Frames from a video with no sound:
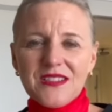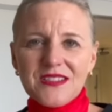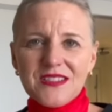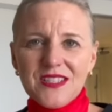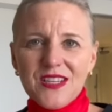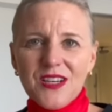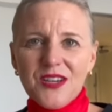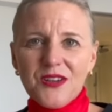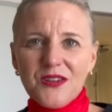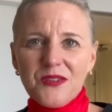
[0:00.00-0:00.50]

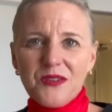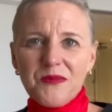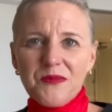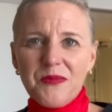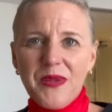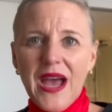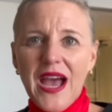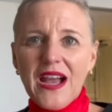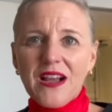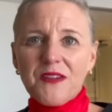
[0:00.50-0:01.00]
So
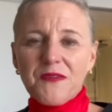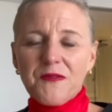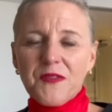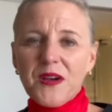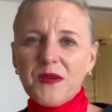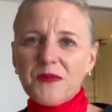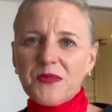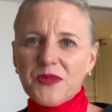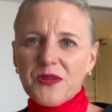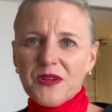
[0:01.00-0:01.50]
back
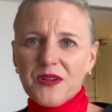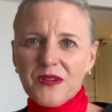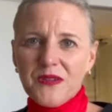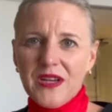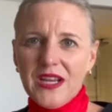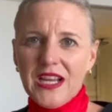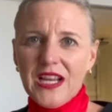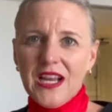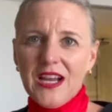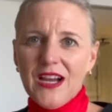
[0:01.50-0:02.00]
from Puerto
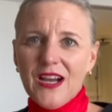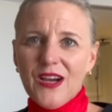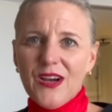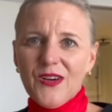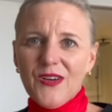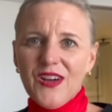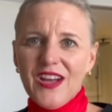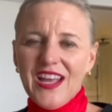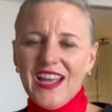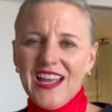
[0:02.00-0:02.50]

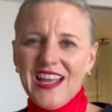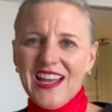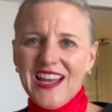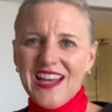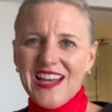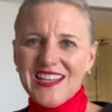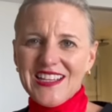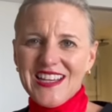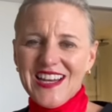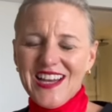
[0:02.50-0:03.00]
Rico,
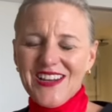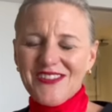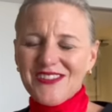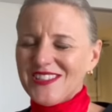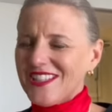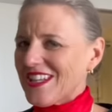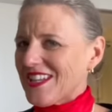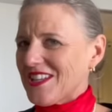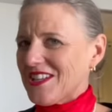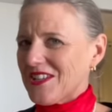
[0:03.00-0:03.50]
and I will
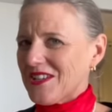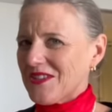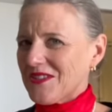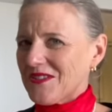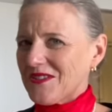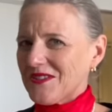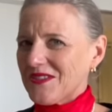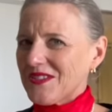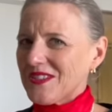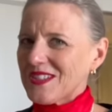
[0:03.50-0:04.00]
let you
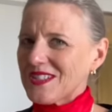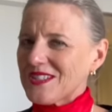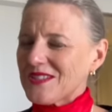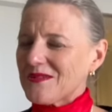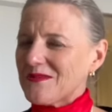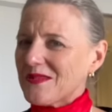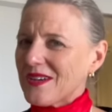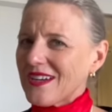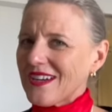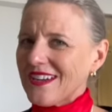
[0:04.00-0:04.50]
know
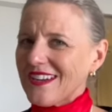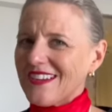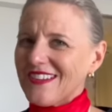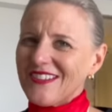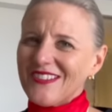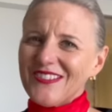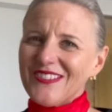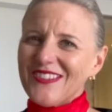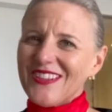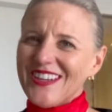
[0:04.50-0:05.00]
tomorrow
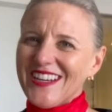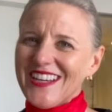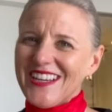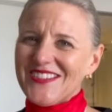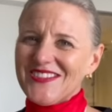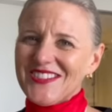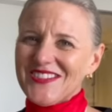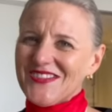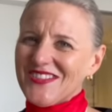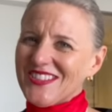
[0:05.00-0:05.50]
where I am
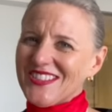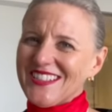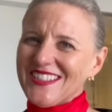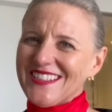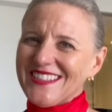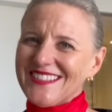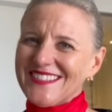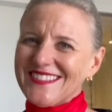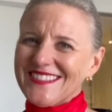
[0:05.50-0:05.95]
tomorrow night.